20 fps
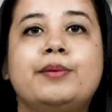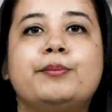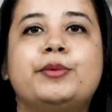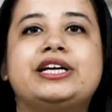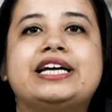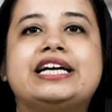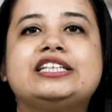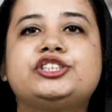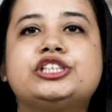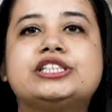
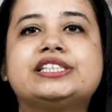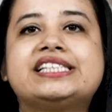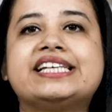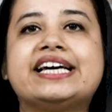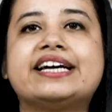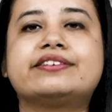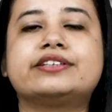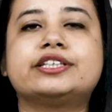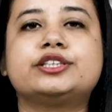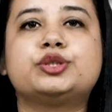Potential
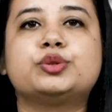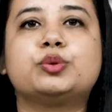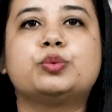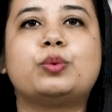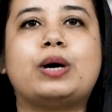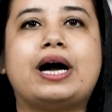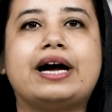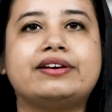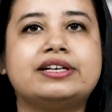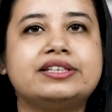secret to
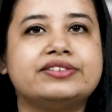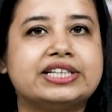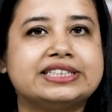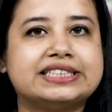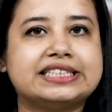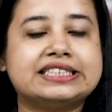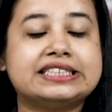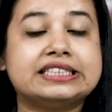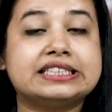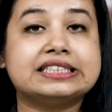viral
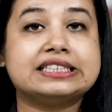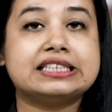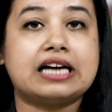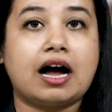resistance